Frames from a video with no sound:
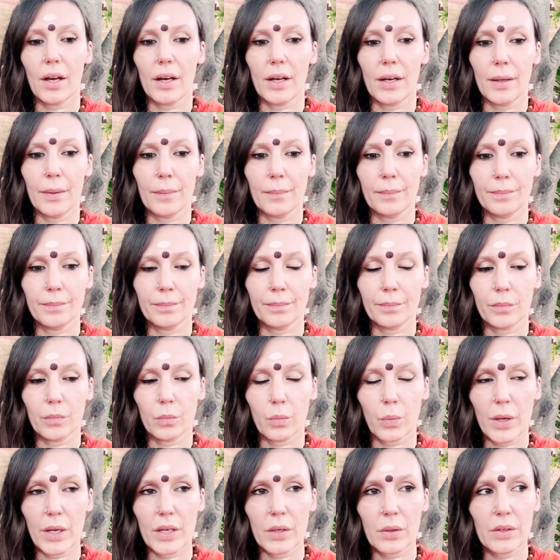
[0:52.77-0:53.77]

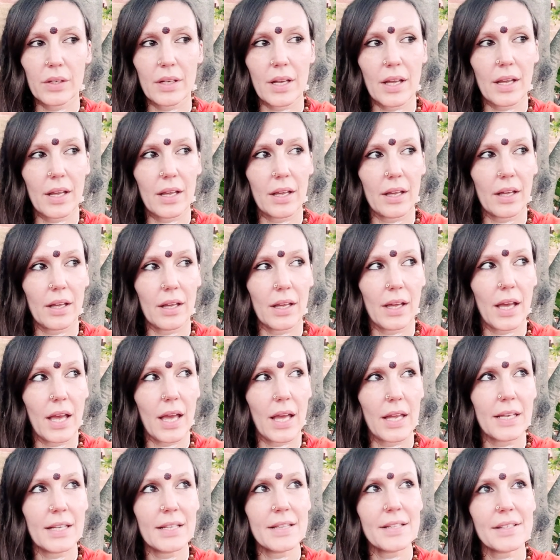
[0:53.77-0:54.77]
When
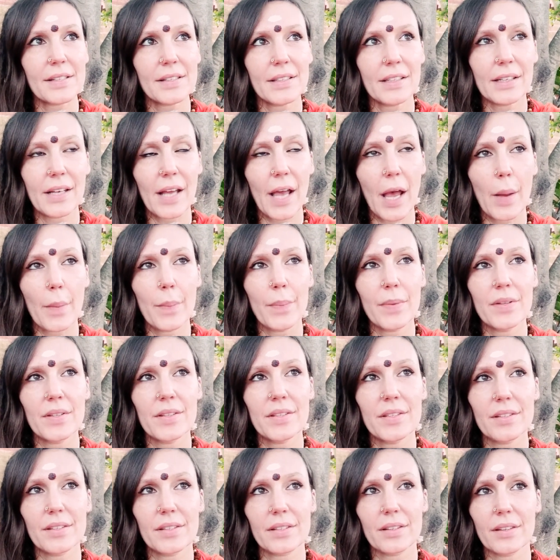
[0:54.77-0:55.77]
an incident
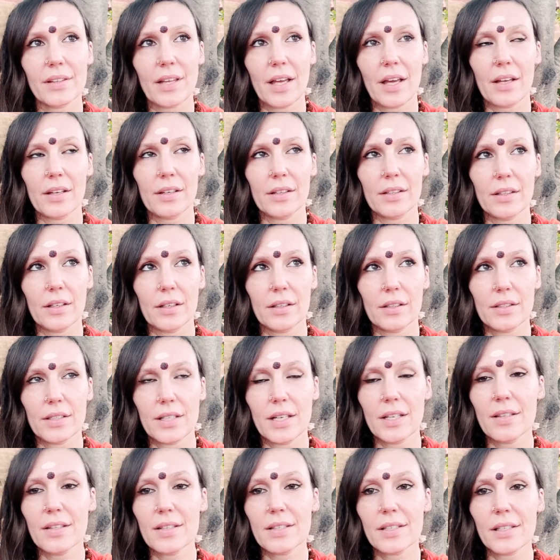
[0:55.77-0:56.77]
happens that
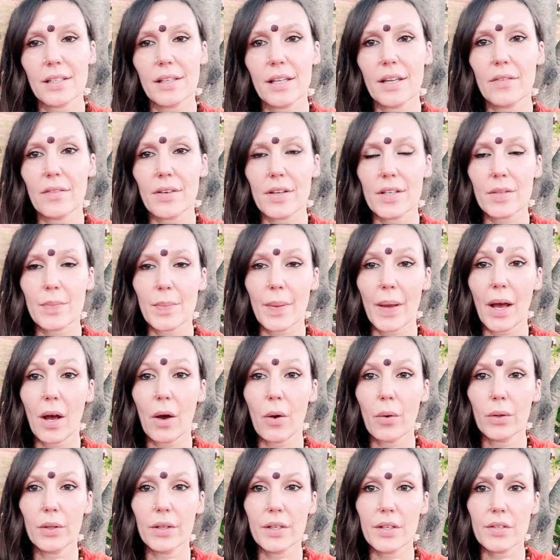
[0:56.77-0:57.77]
tends to leave us
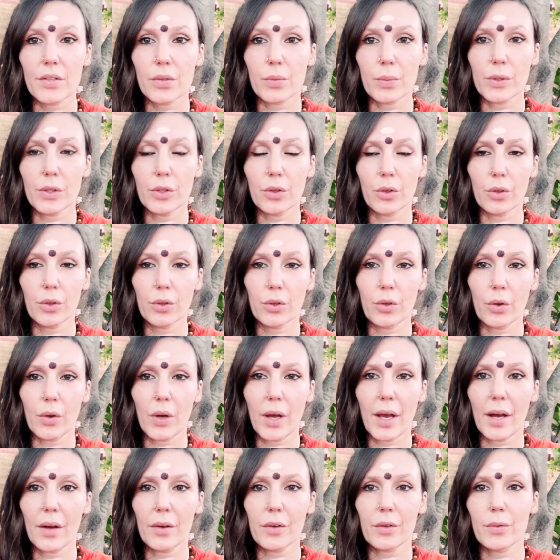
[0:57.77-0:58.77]
powerless, we don't know
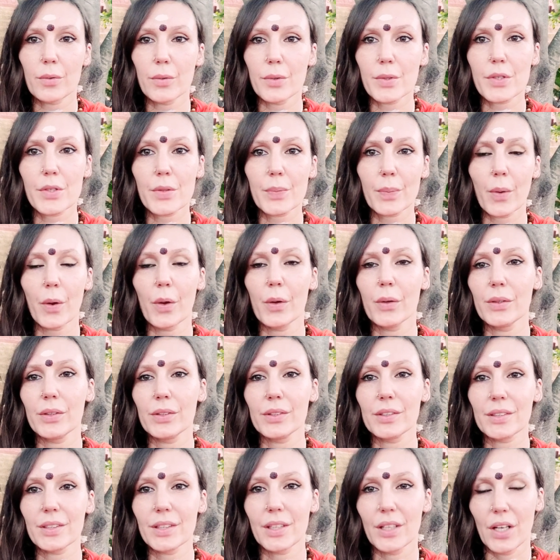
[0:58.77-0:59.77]
how to
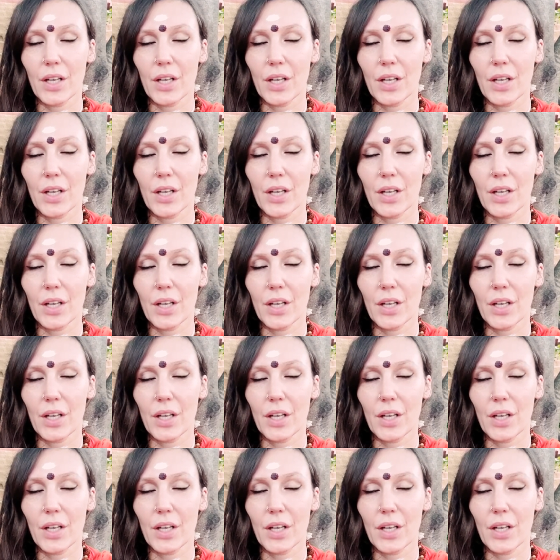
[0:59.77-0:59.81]
respond.